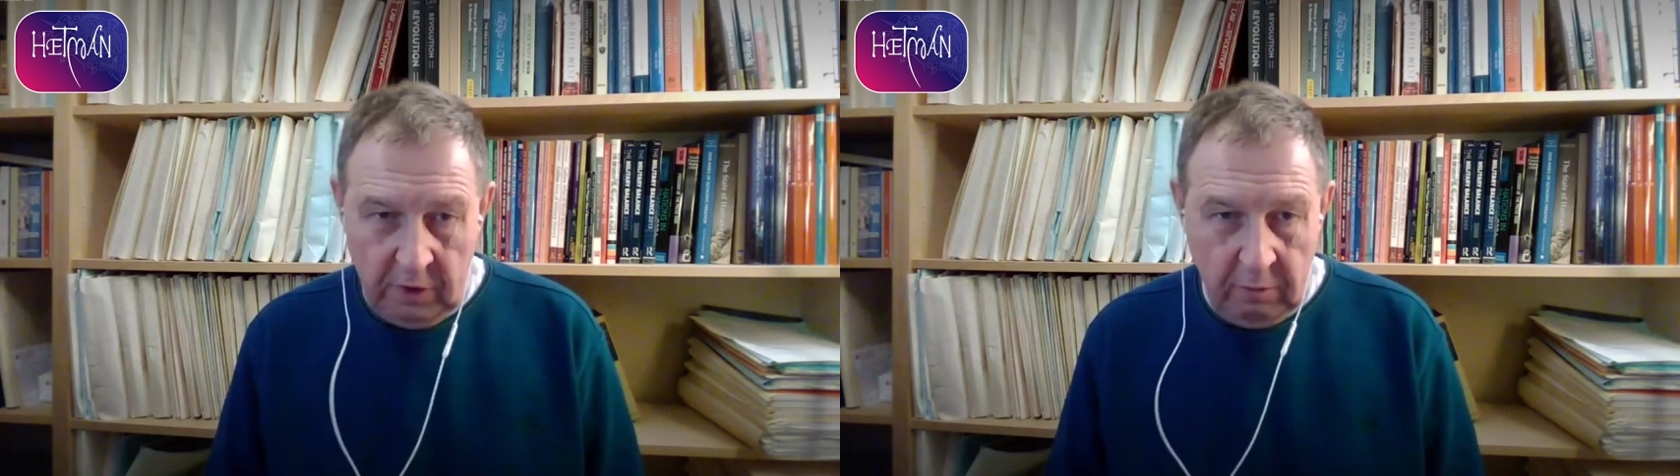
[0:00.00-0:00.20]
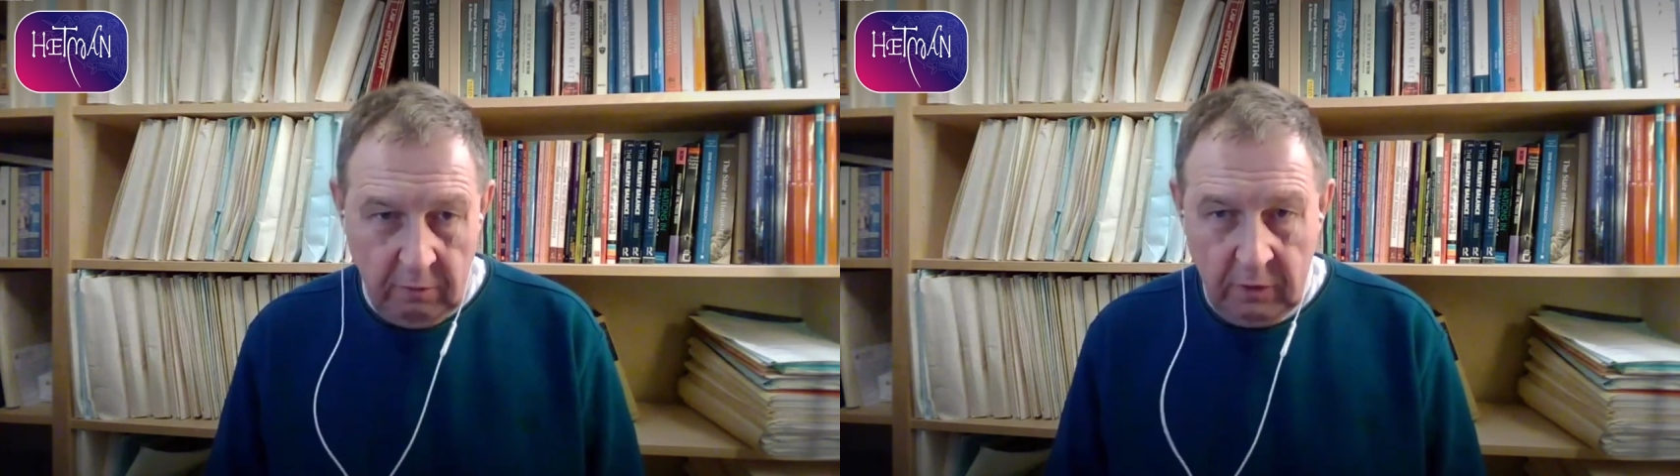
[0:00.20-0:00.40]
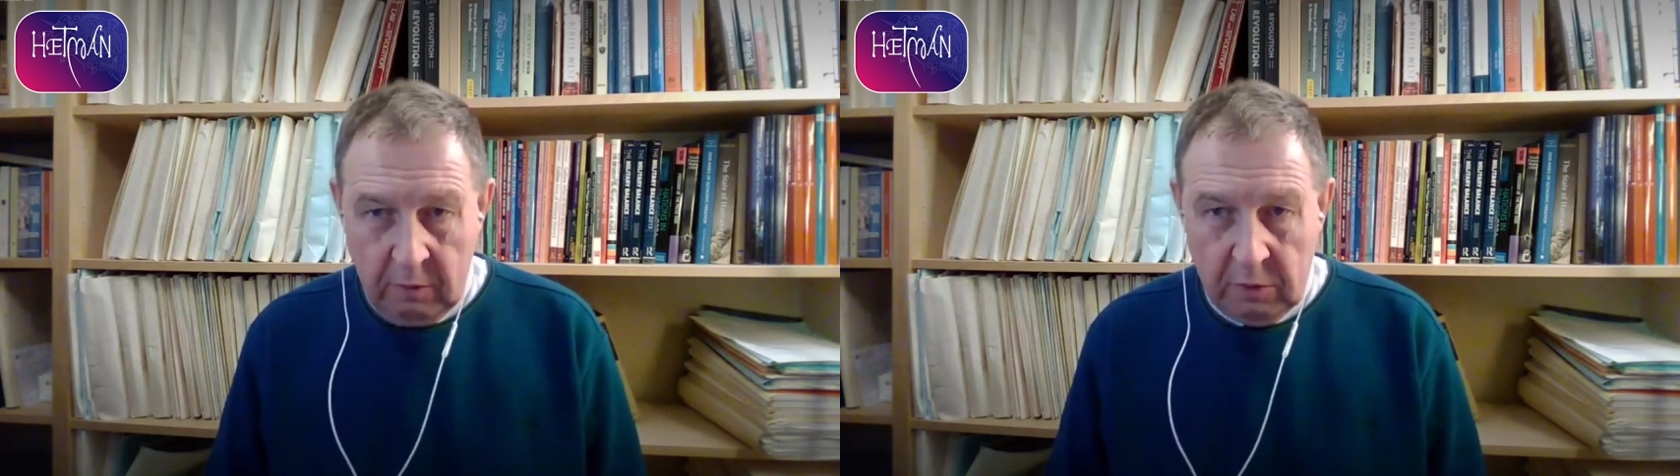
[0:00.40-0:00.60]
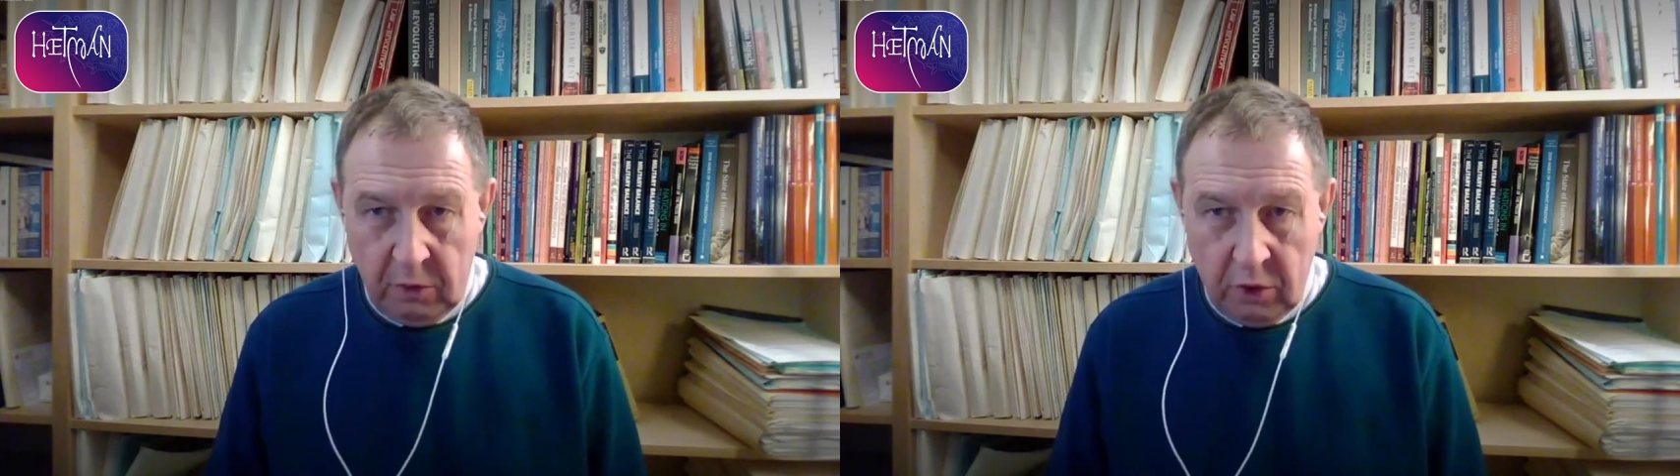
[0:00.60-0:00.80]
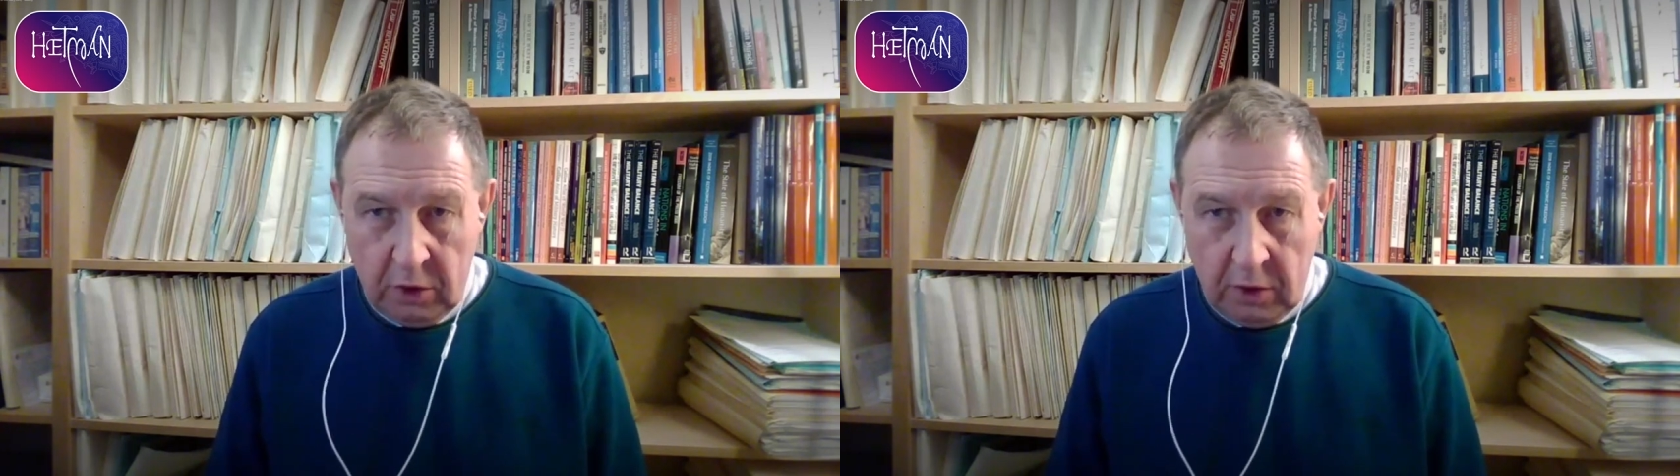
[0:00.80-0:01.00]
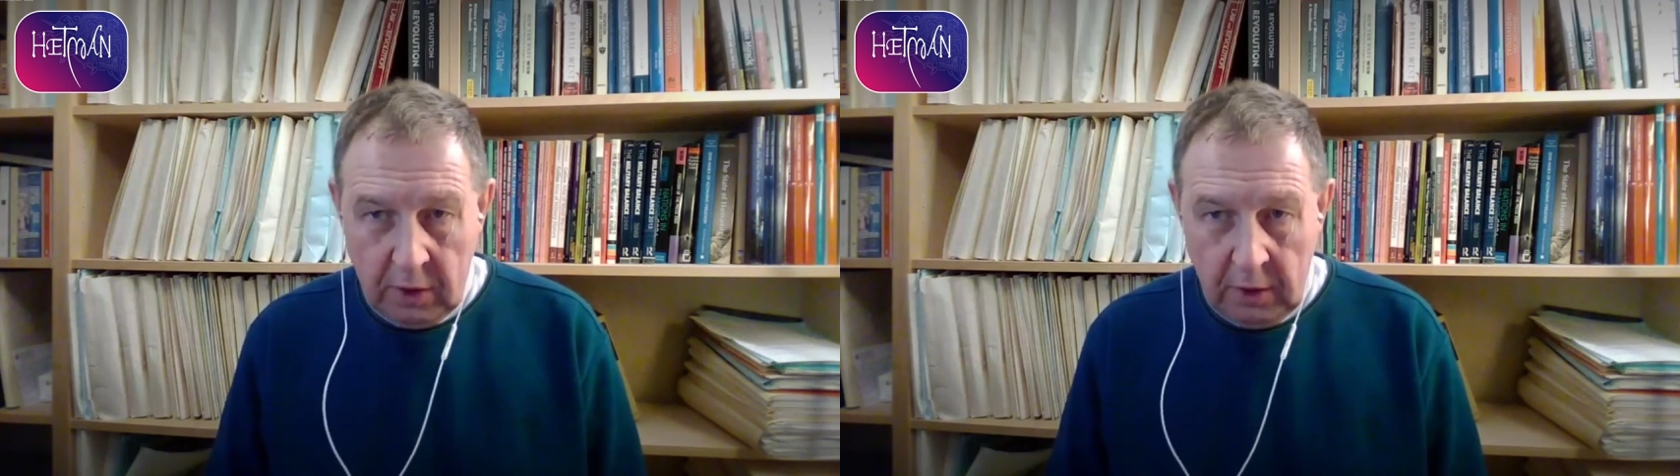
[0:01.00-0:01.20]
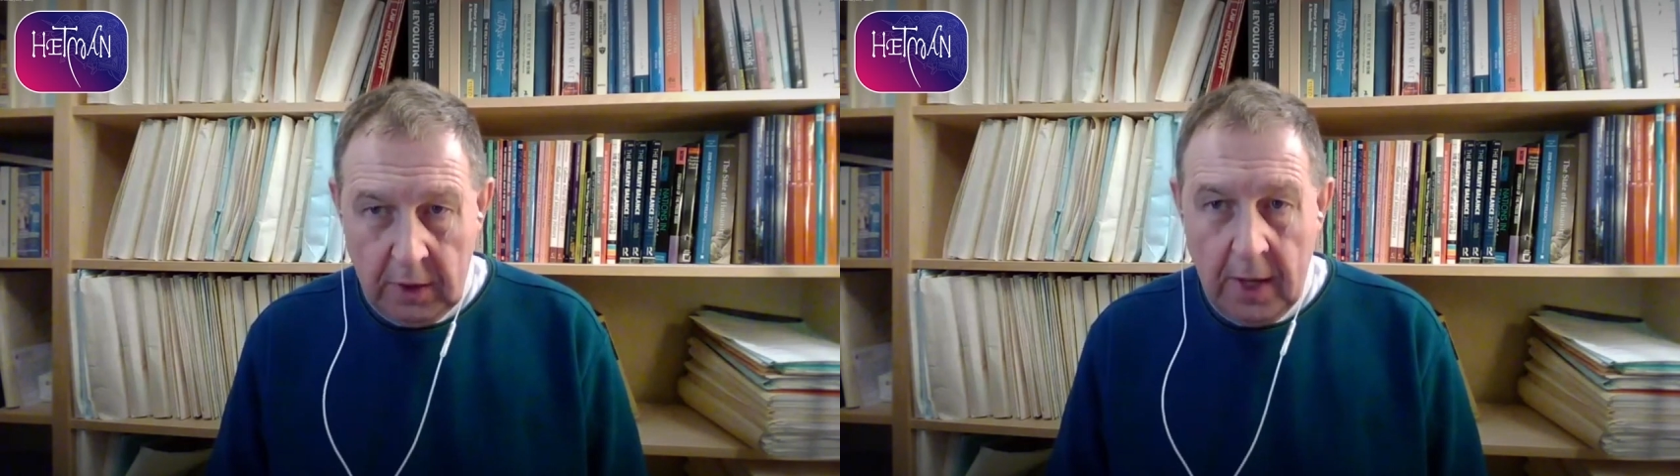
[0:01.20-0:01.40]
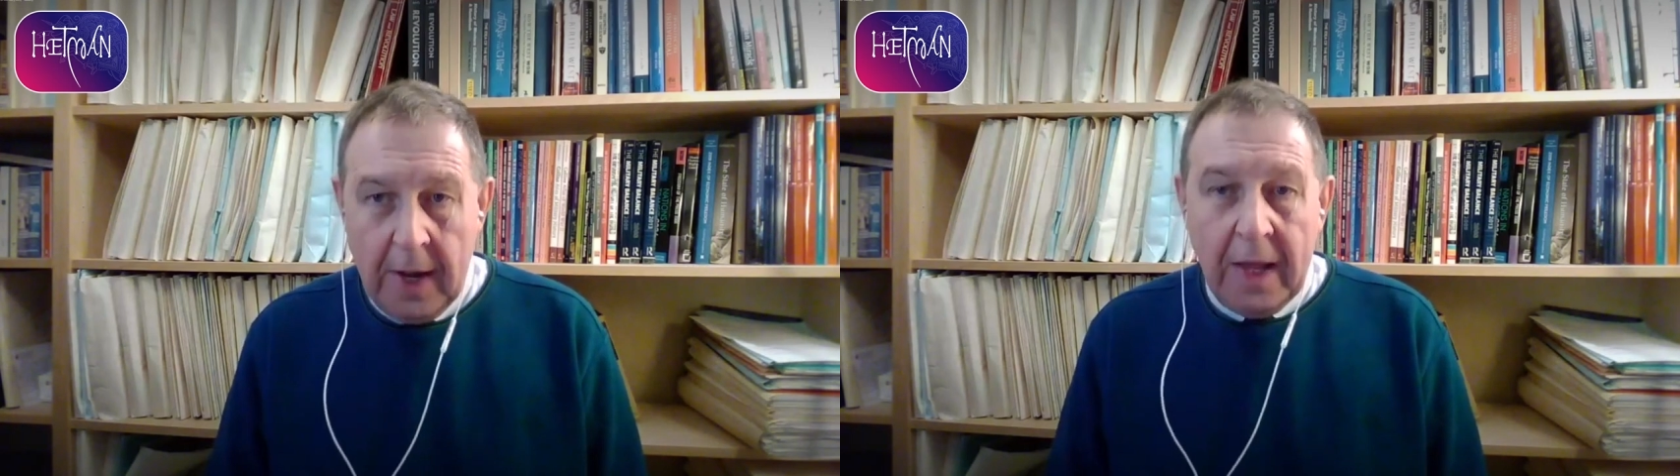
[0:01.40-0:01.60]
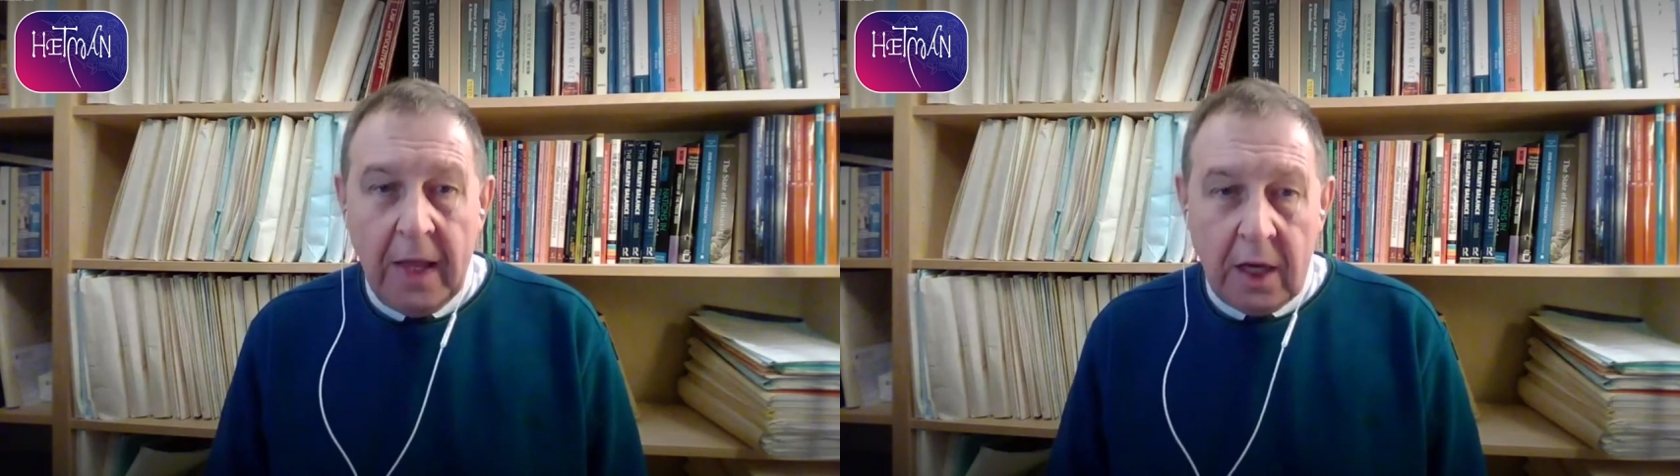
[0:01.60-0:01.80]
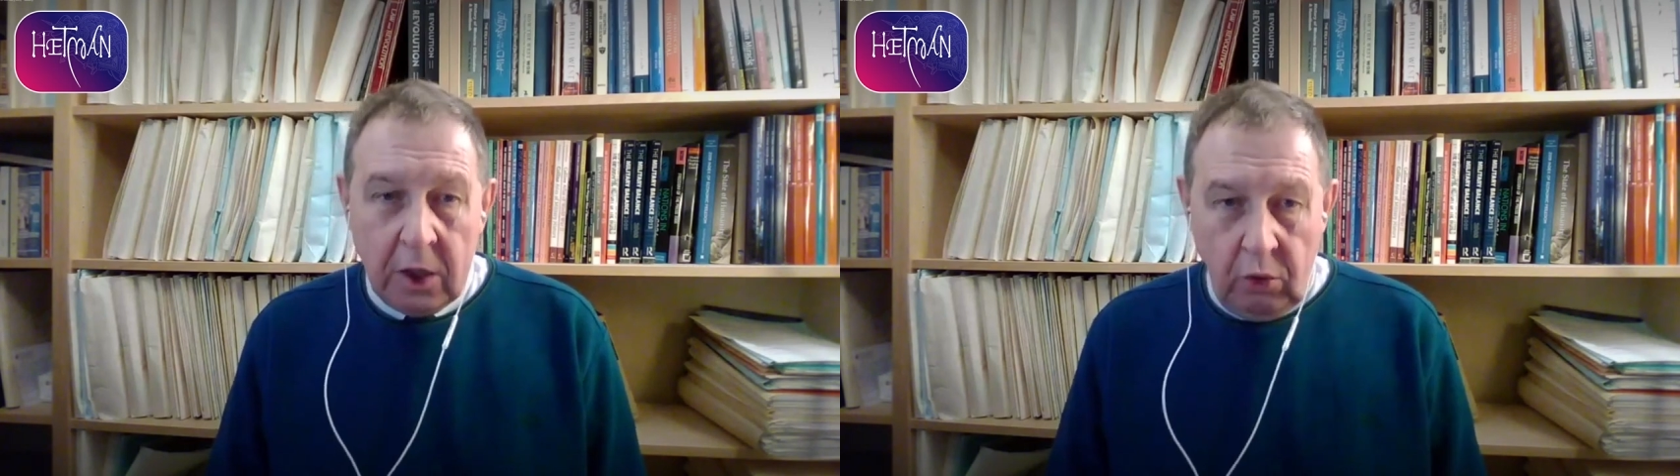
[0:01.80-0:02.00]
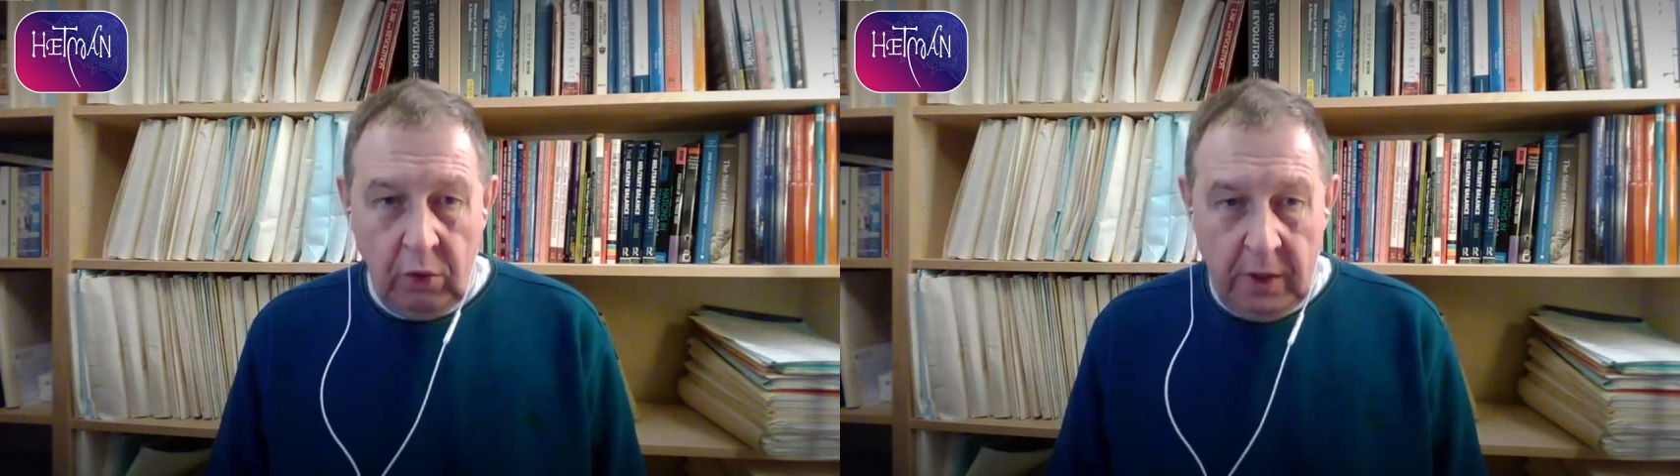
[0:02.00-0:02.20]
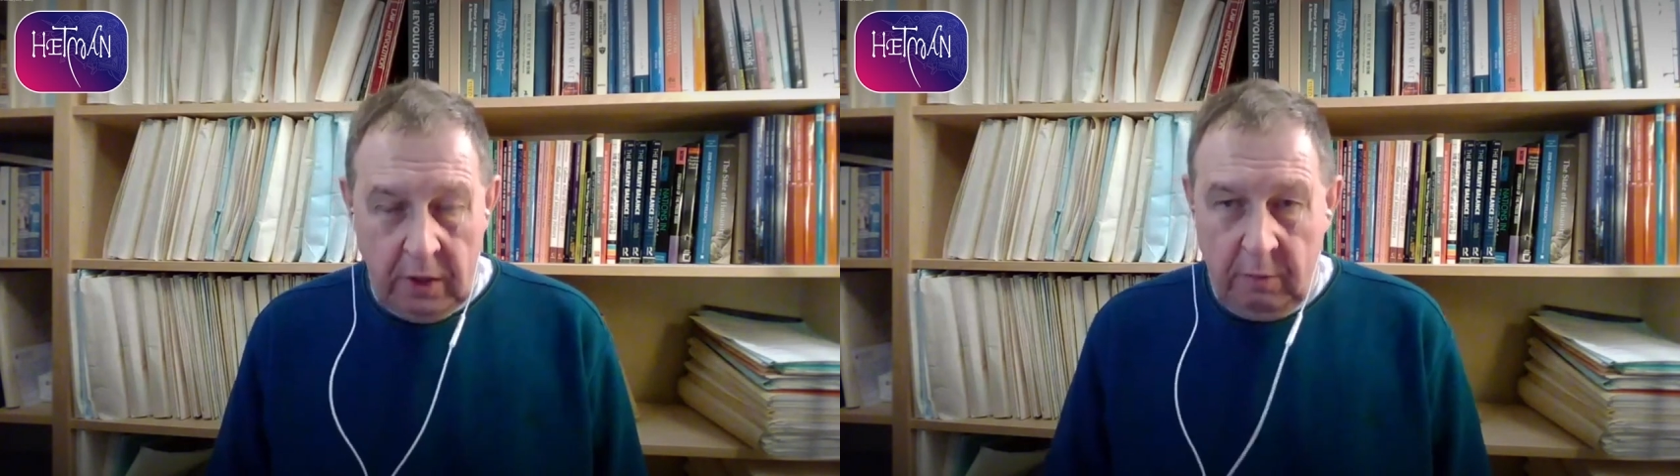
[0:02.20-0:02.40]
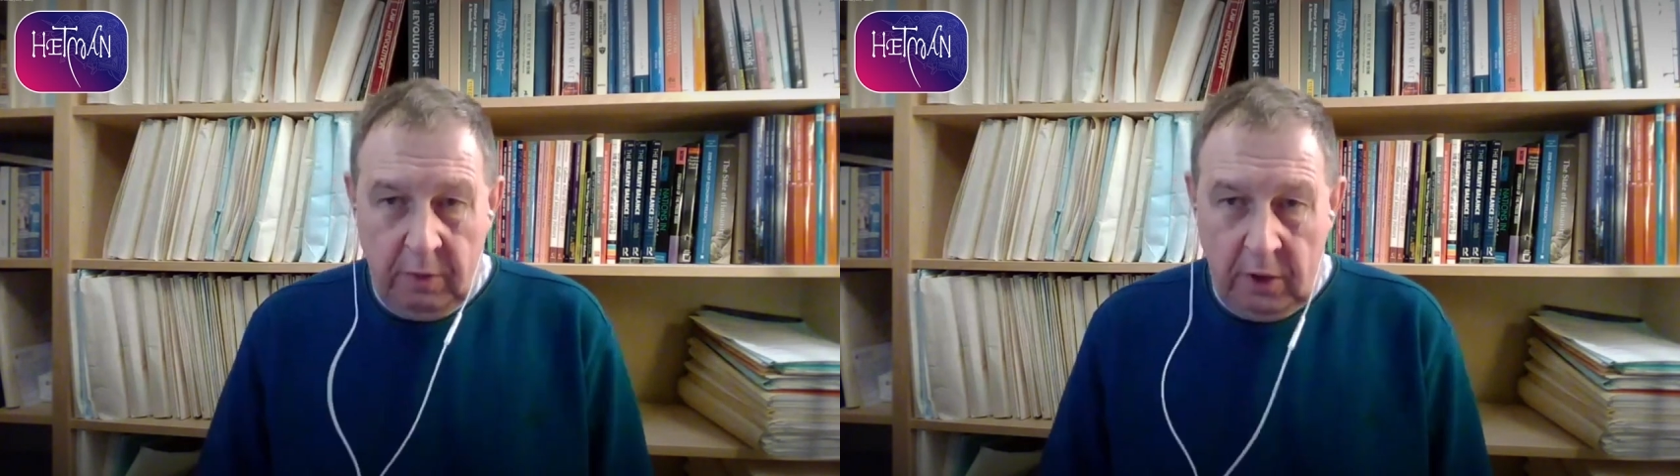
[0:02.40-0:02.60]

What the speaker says: all the economic documents, announced all the